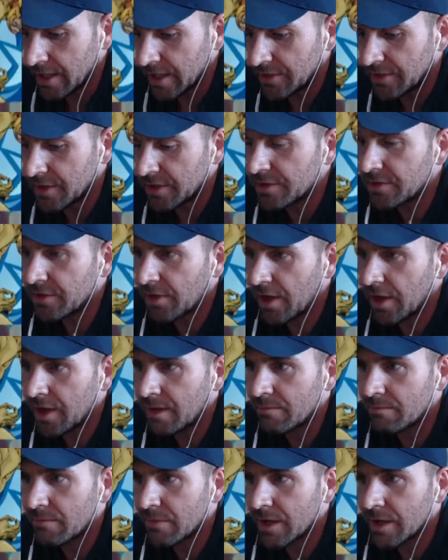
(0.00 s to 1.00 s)
in the
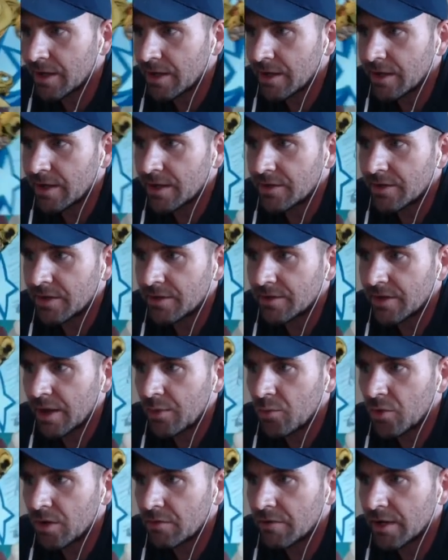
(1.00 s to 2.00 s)
same
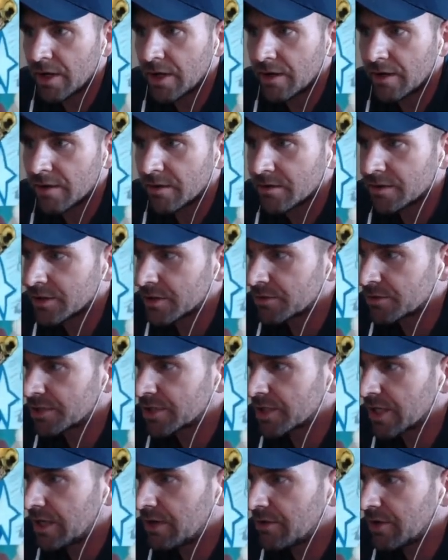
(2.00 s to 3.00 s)
one right here. So
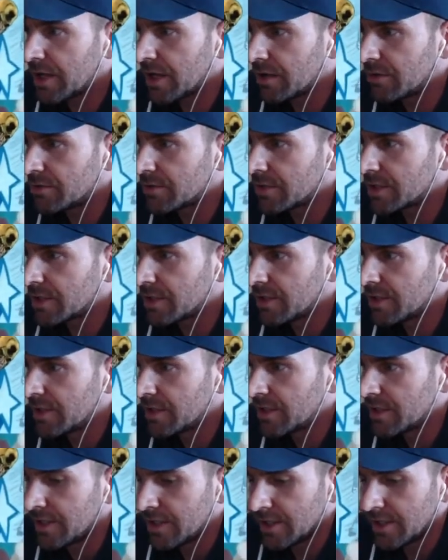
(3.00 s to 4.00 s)
shout out
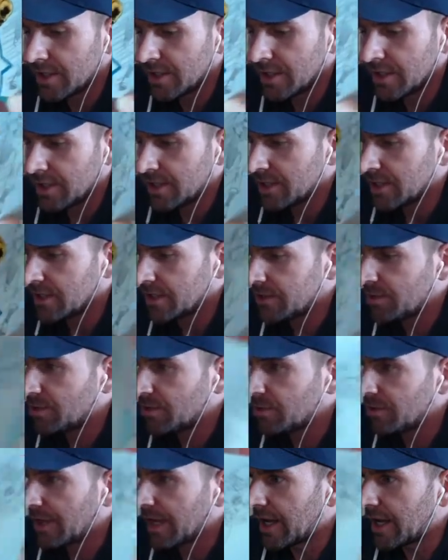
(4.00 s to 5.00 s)

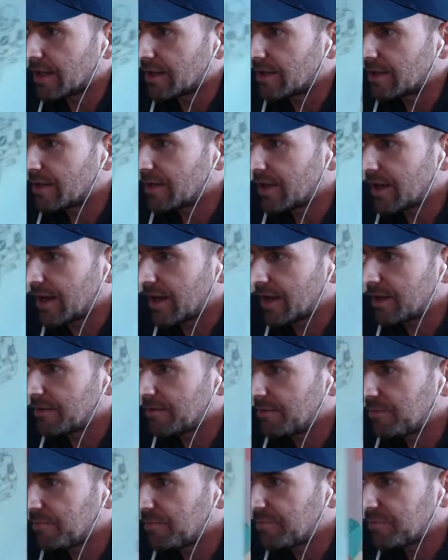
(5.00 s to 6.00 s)
to that. Yeah,
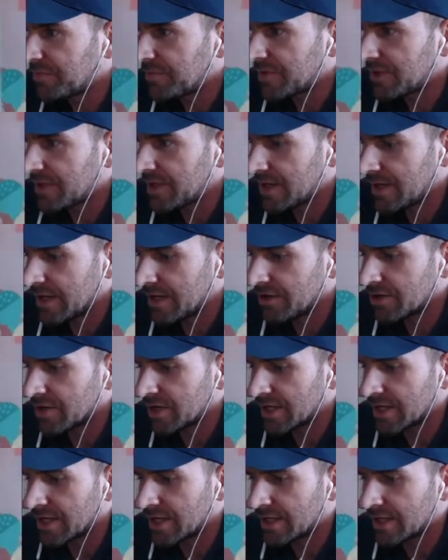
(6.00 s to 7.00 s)
you're
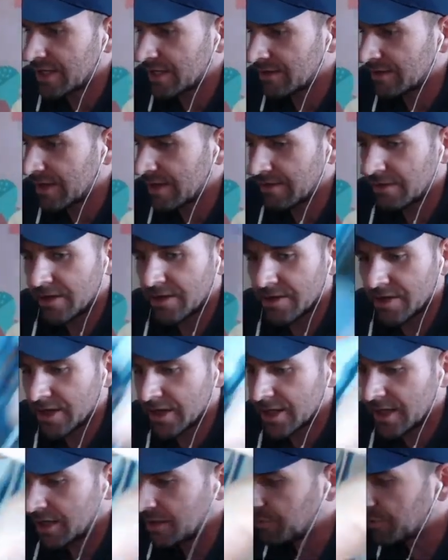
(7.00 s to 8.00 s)
gonna get
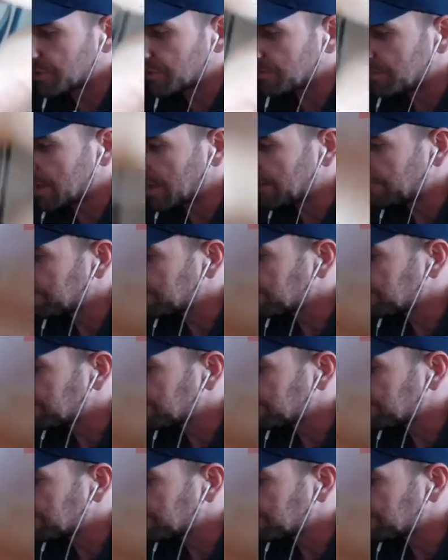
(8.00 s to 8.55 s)
it was me.